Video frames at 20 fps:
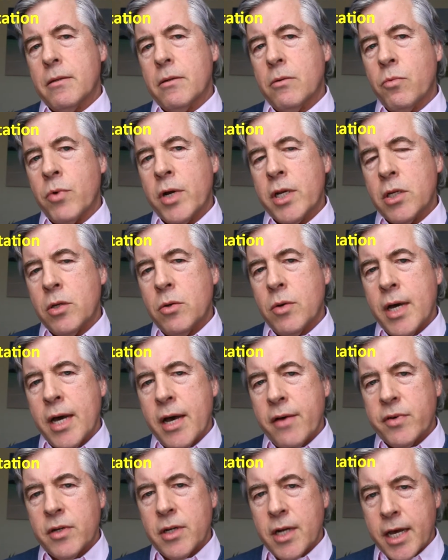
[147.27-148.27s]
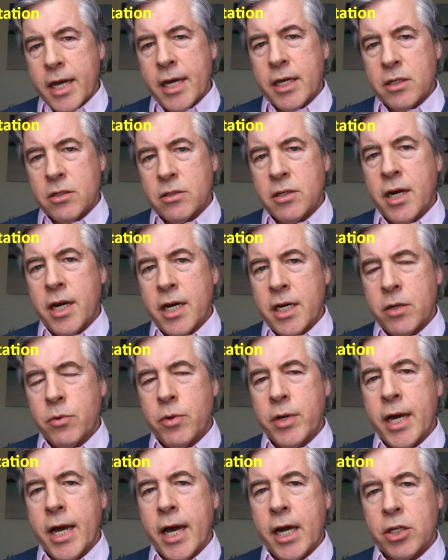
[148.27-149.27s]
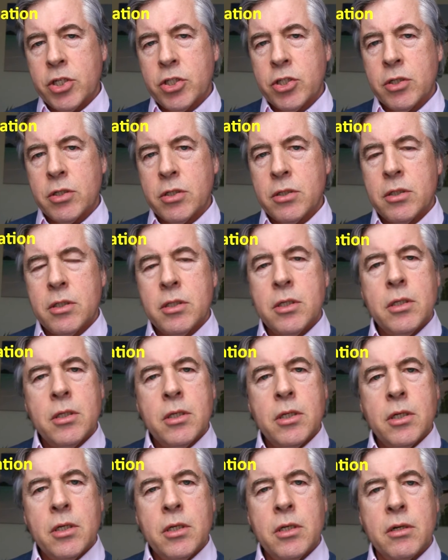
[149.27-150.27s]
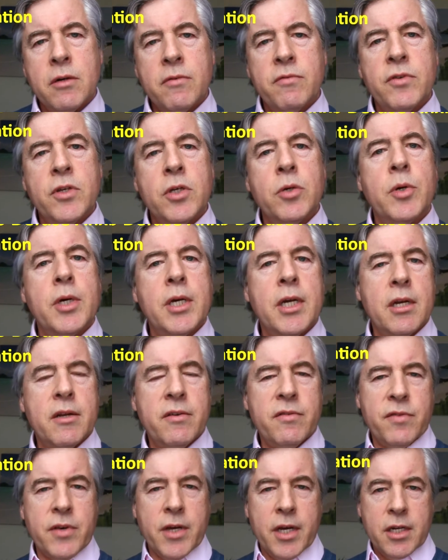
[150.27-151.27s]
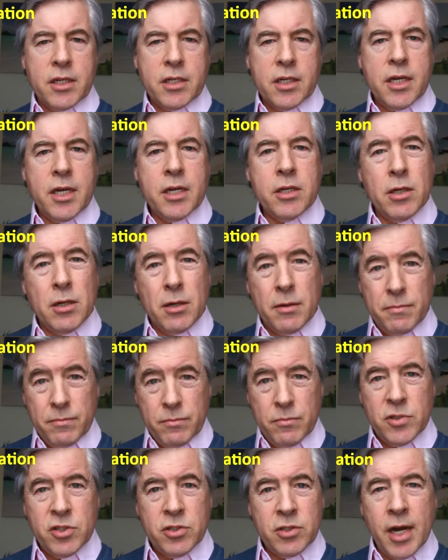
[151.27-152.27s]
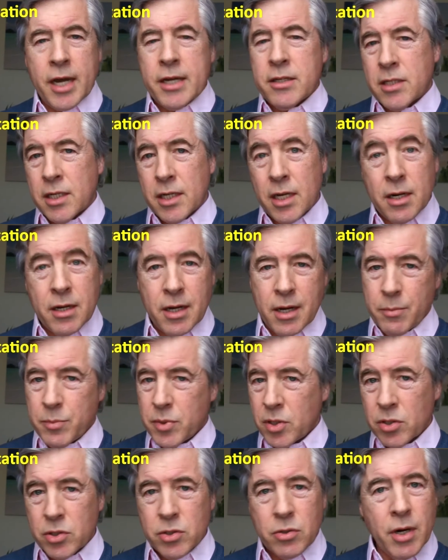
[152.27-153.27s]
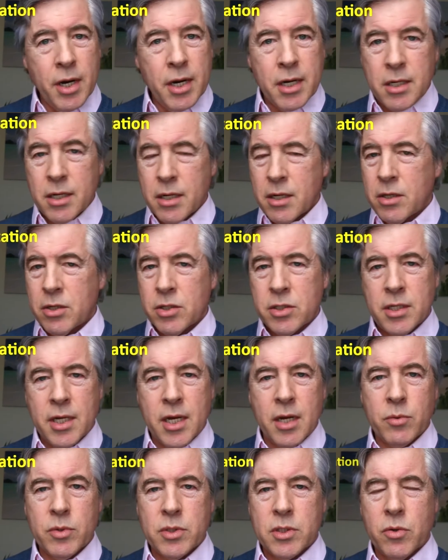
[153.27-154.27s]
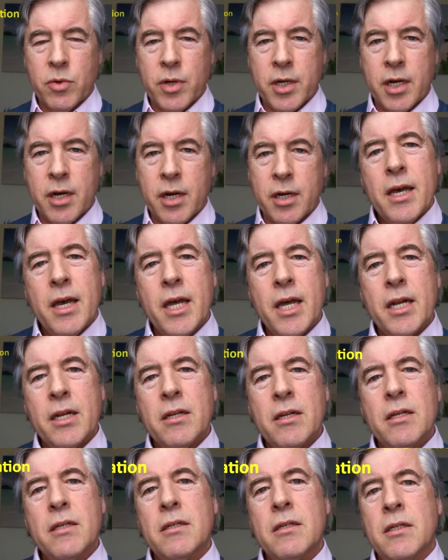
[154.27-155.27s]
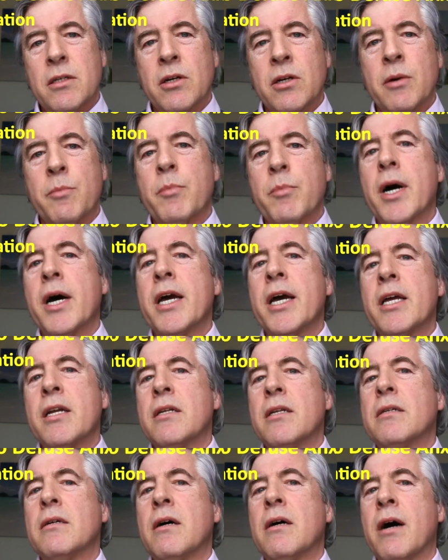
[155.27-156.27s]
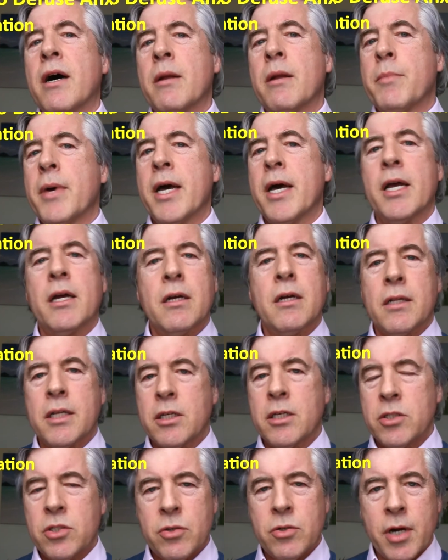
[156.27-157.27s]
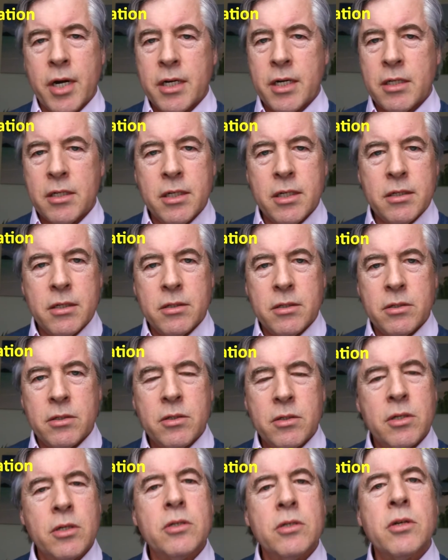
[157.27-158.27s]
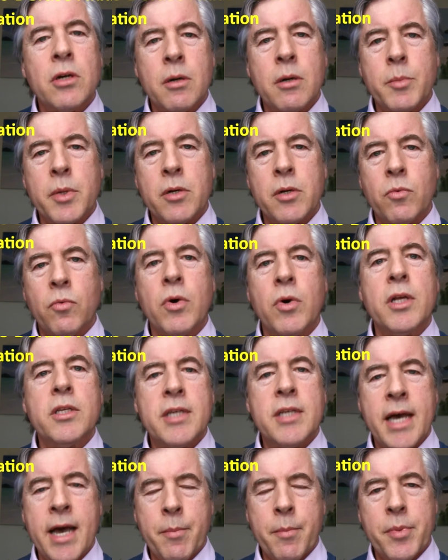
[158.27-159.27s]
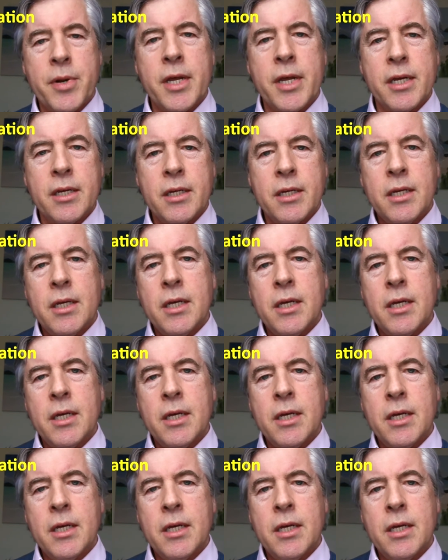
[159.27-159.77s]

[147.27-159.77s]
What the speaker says: when you have an anxiety reaction, you're viewing an event and you're sizing it up. You're trying to understand what's going on. And your mind automatically is trying to determine what's happening.